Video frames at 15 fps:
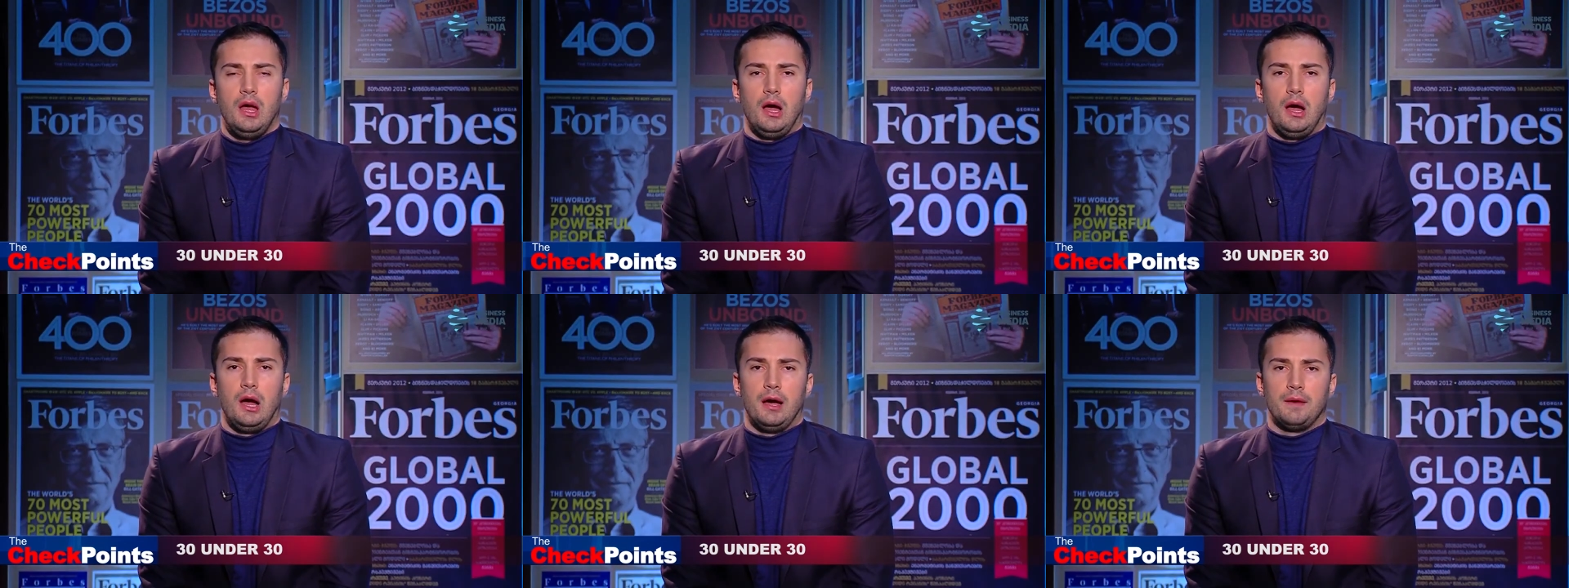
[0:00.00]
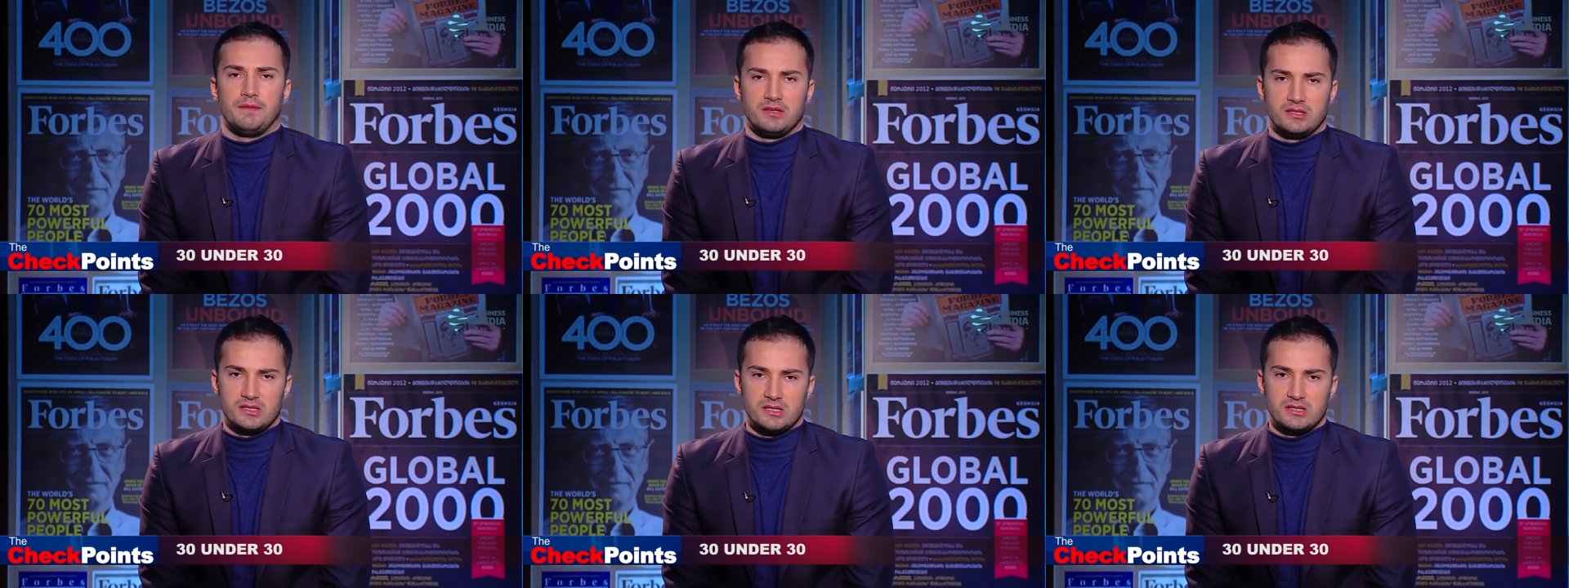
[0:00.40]
Uh,
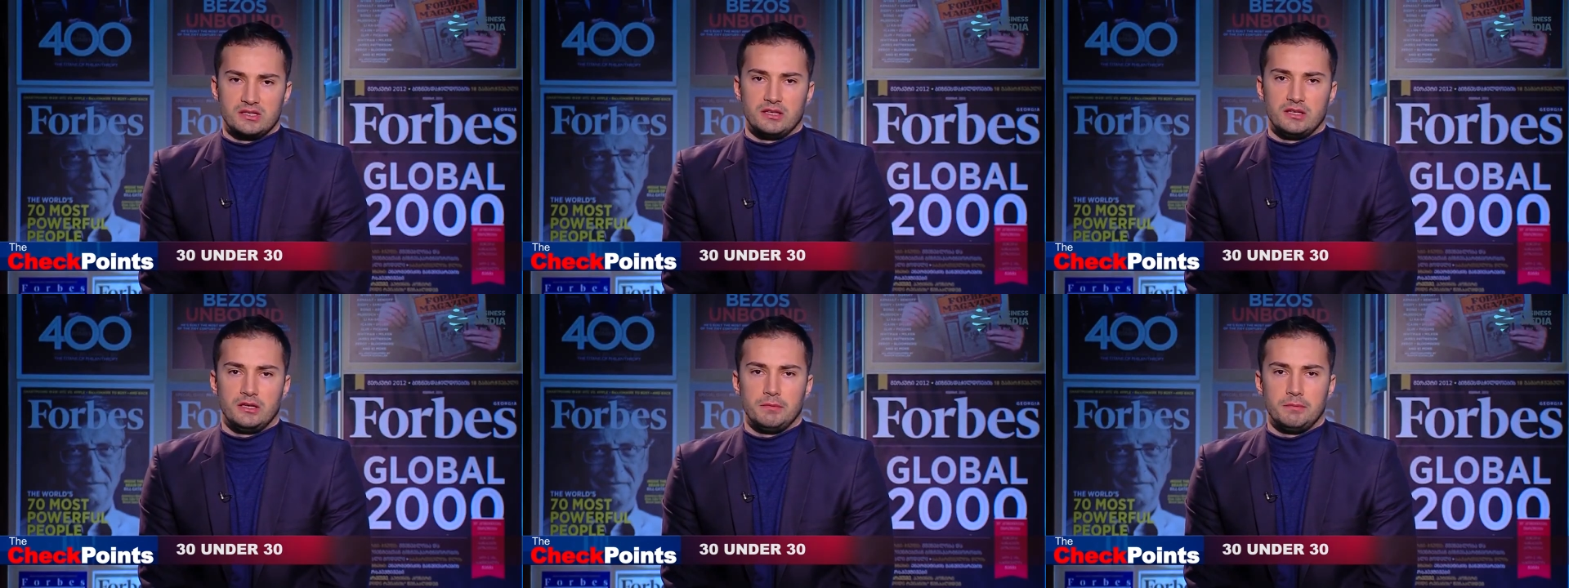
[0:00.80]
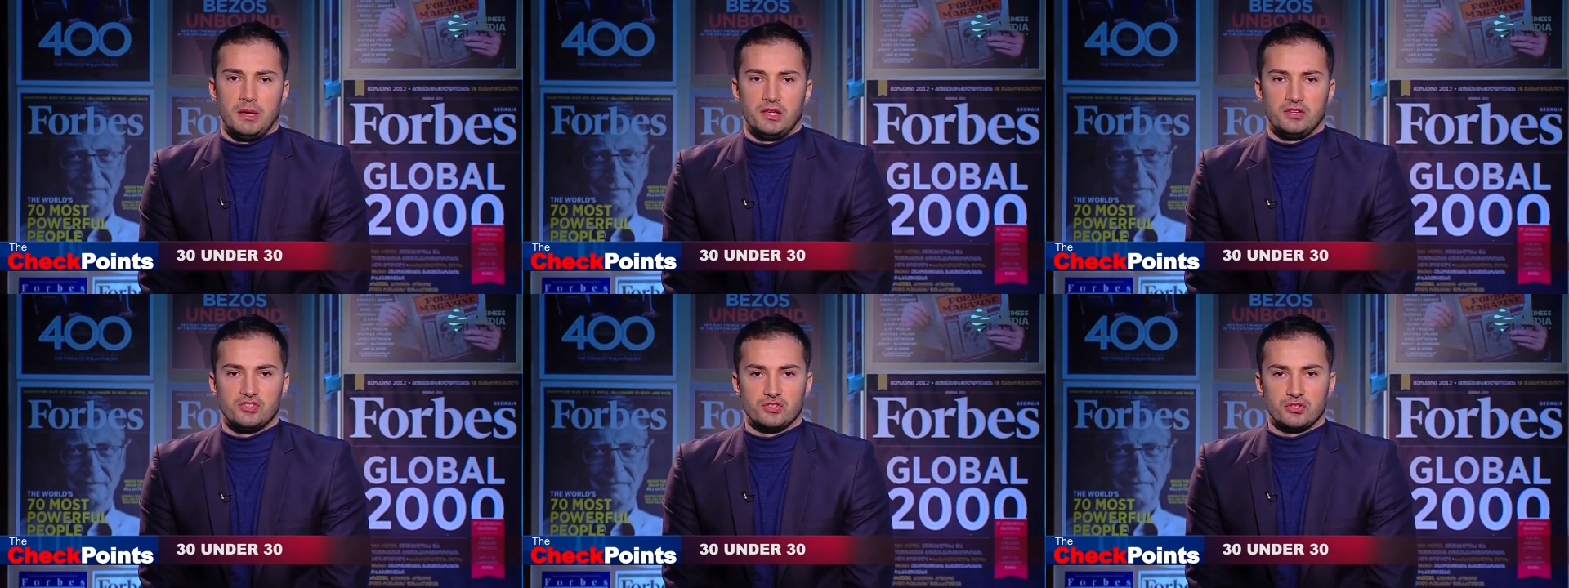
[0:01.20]
this is the
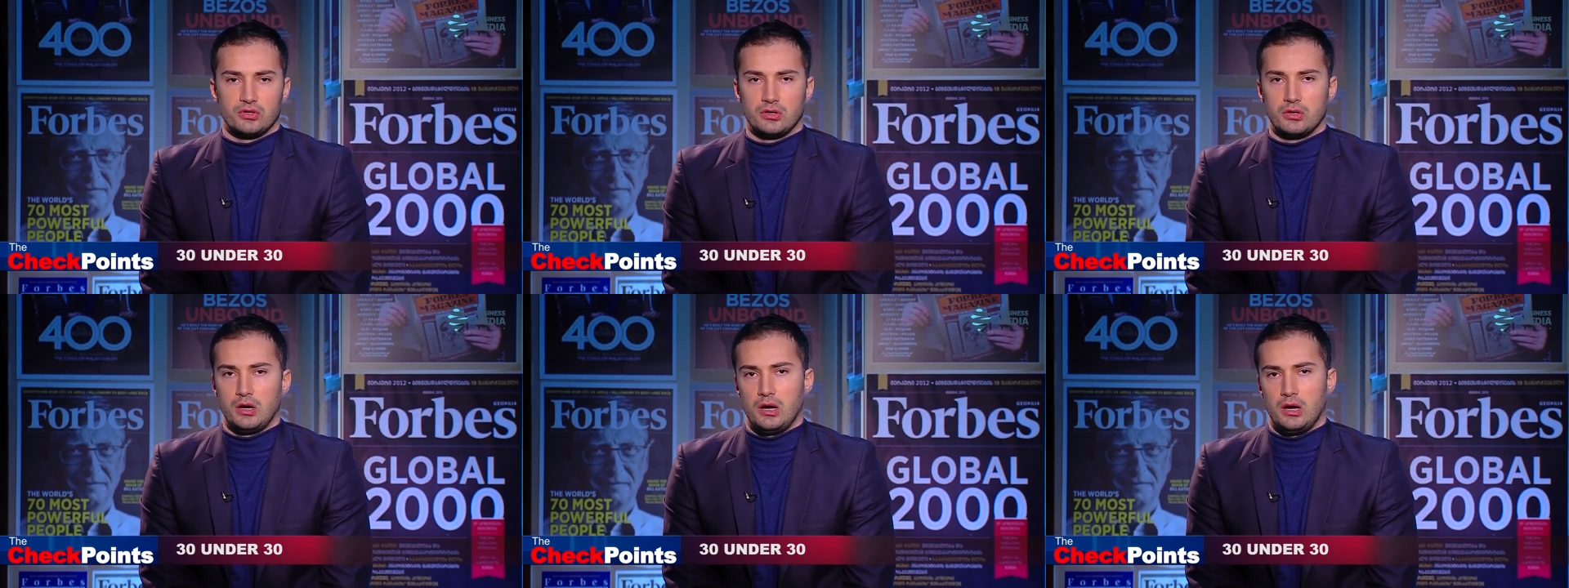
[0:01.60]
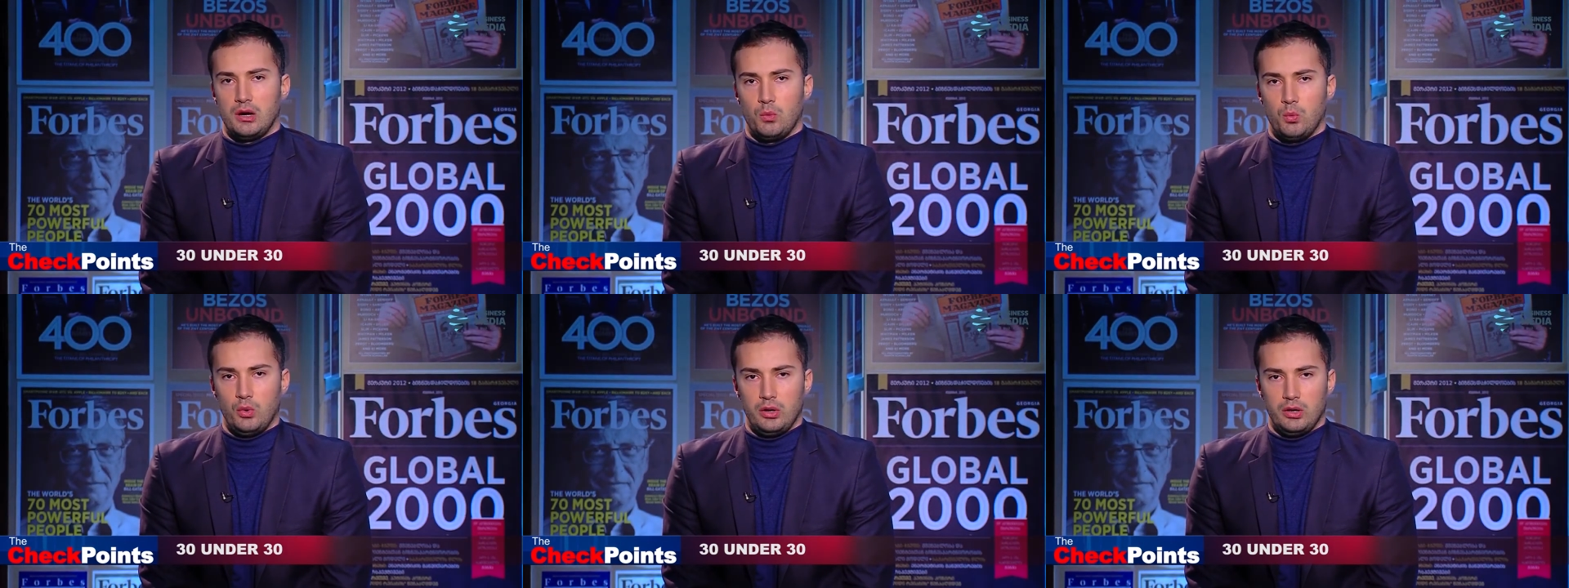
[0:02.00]
major
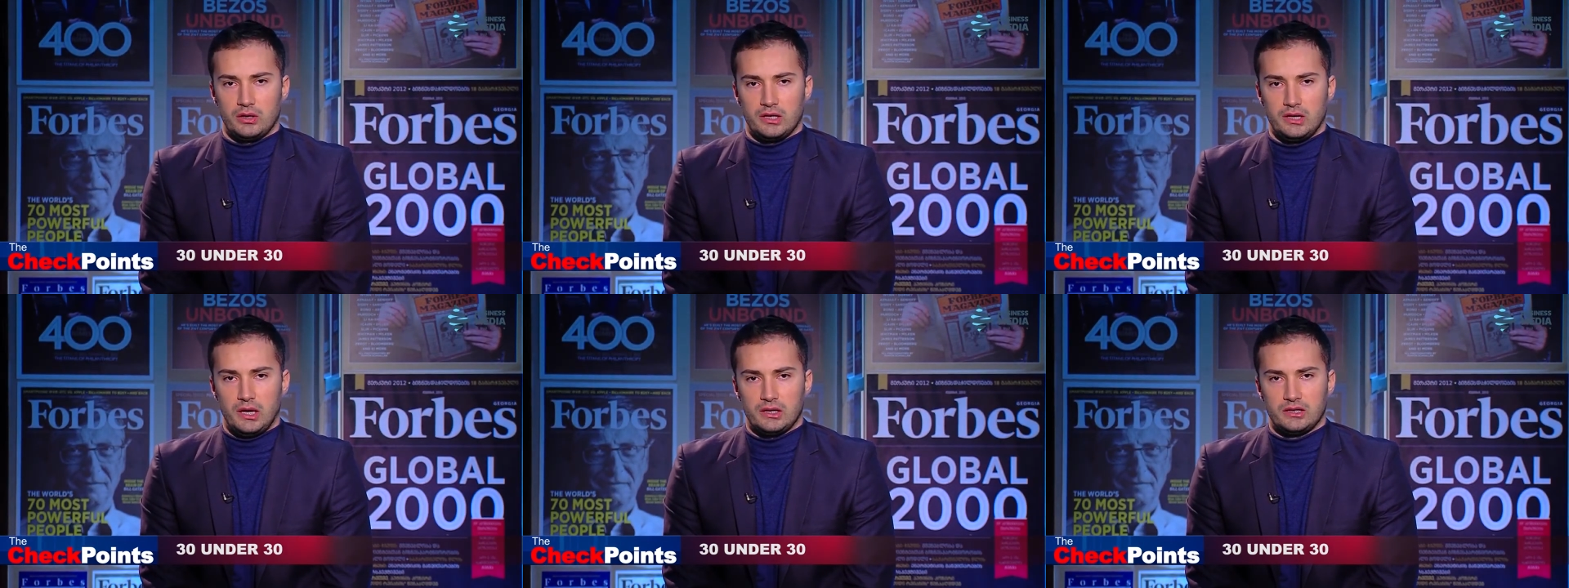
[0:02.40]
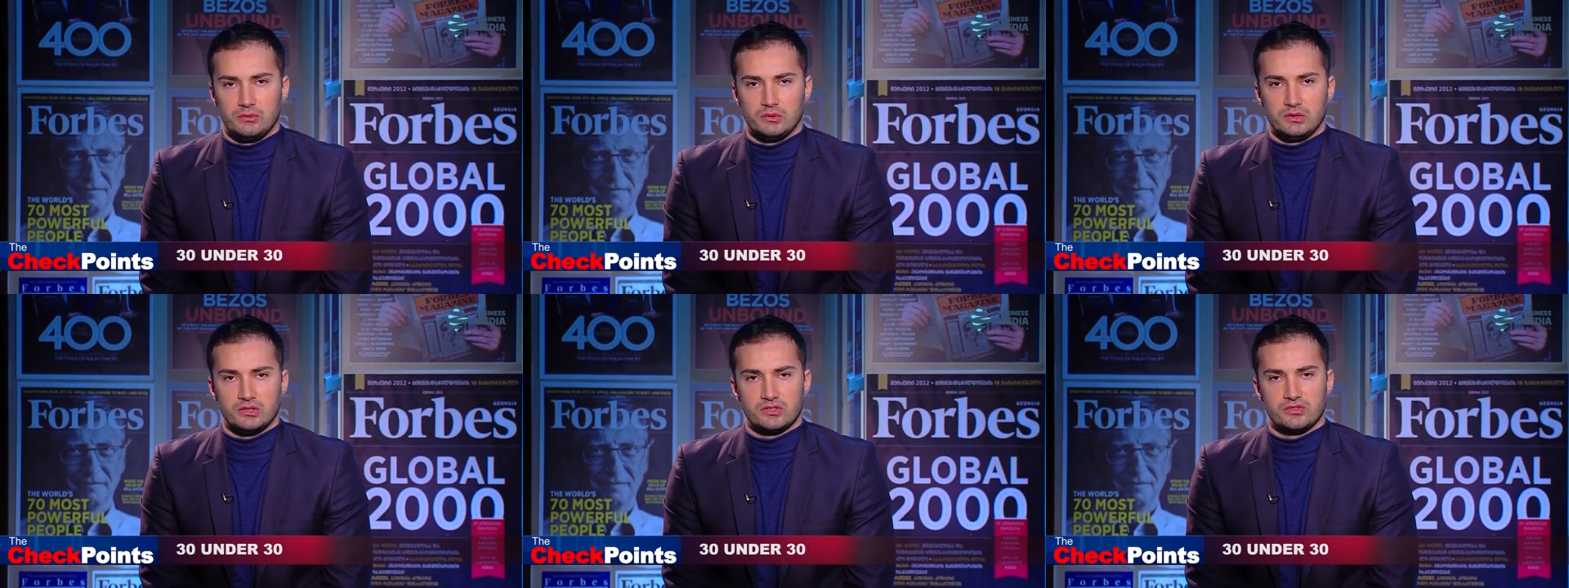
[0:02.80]
uh, work and
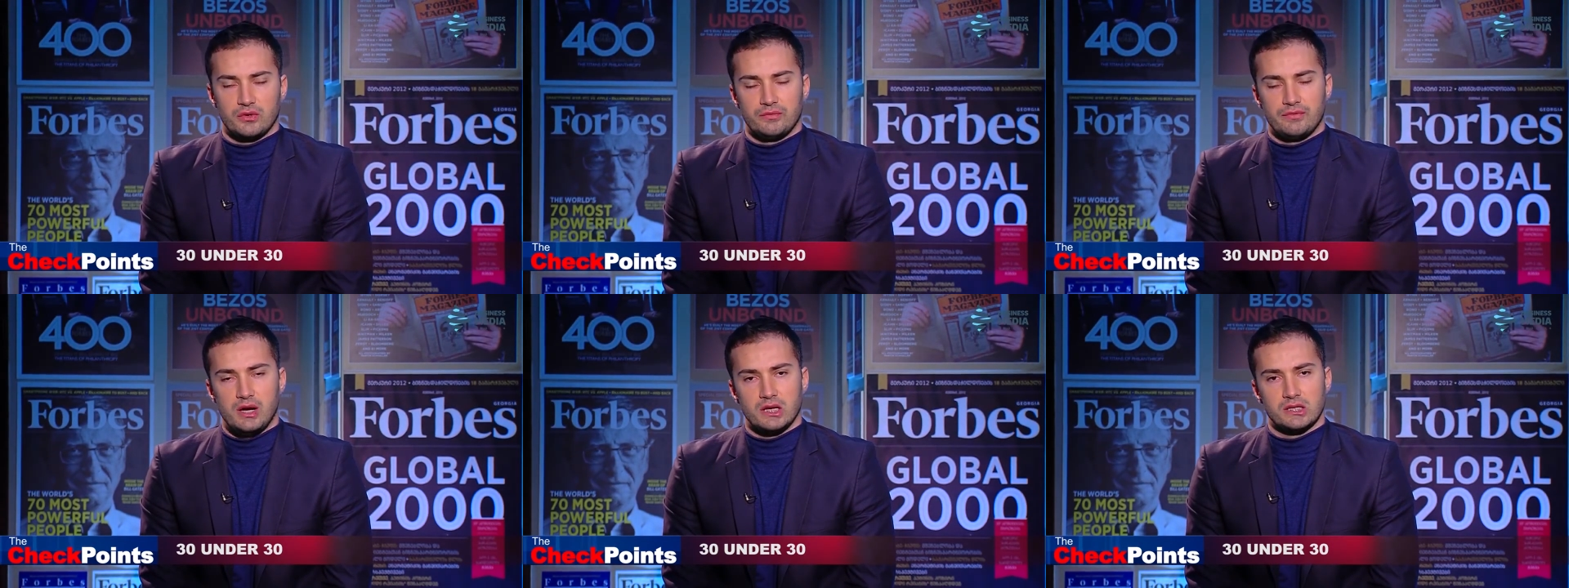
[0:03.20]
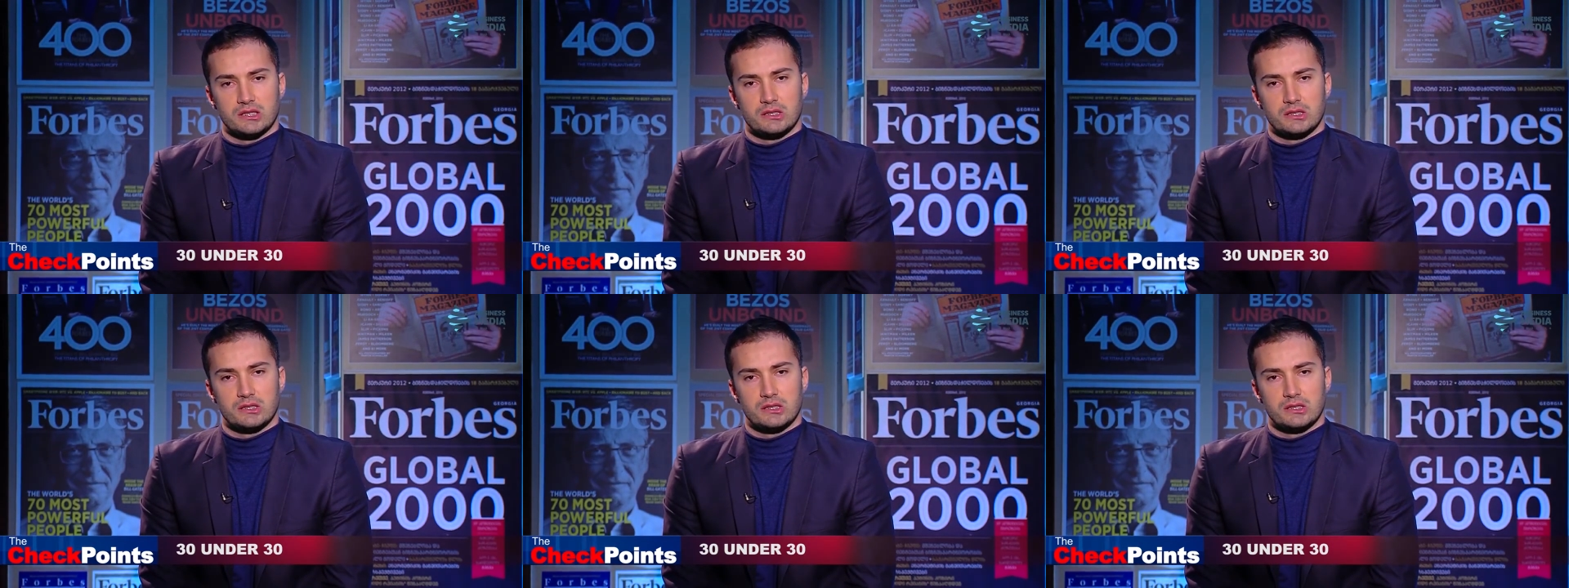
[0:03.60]
activity so far.